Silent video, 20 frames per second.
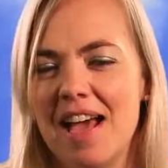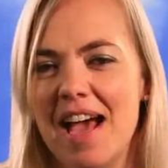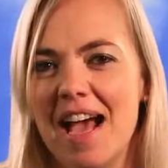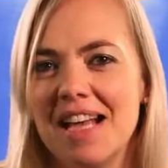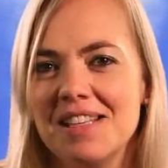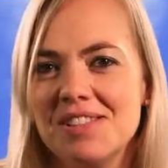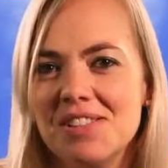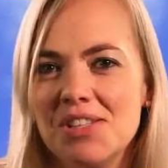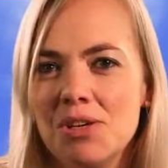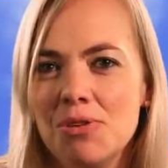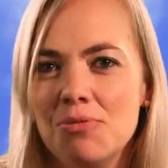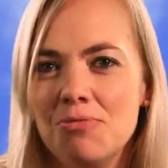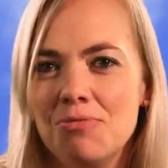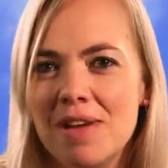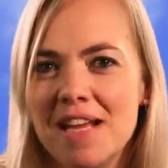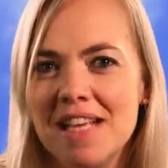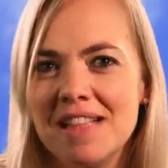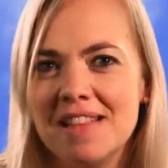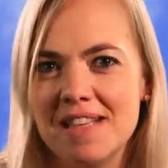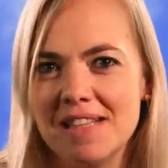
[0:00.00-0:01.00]
As you
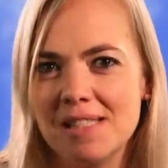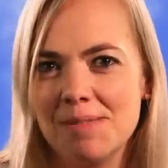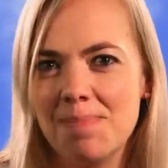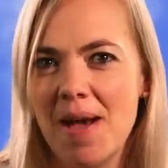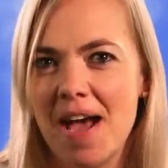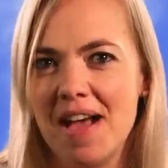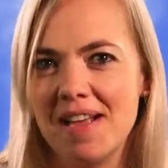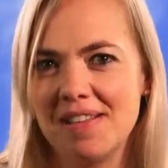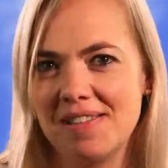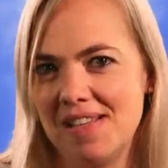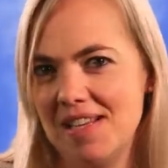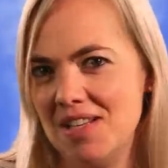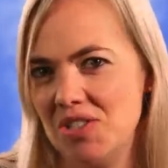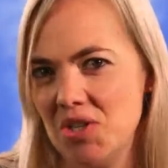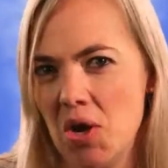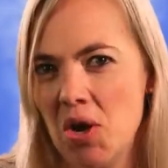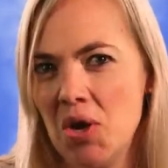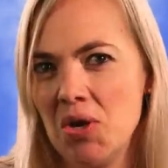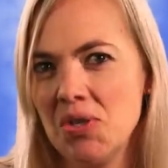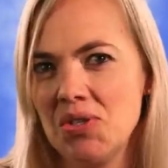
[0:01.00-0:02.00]
read this passage,
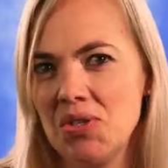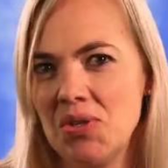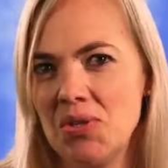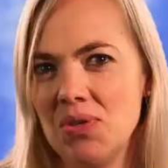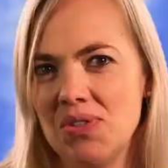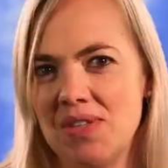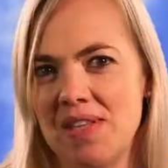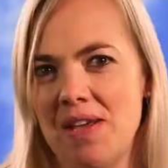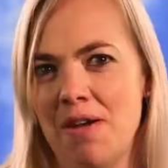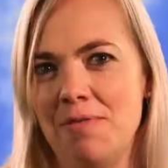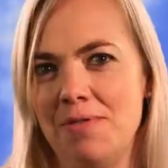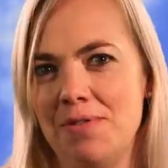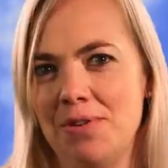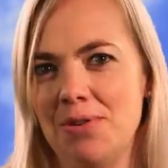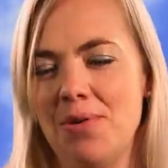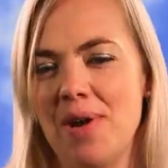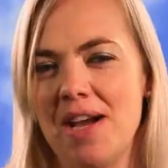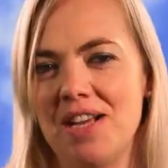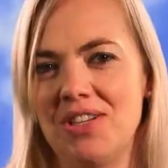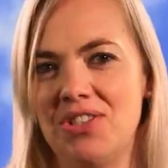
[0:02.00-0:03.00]
ask yourself the
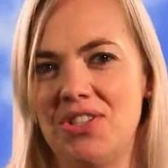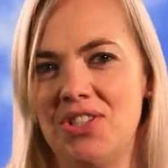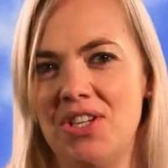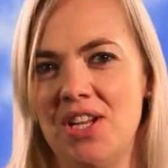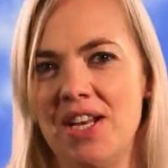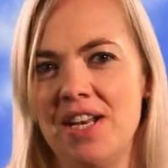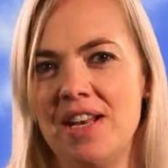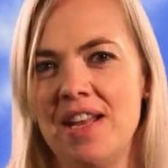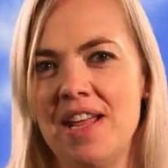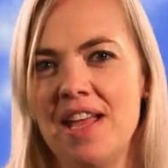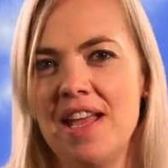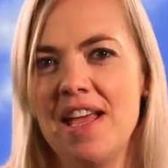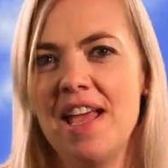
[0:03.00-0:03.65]
question,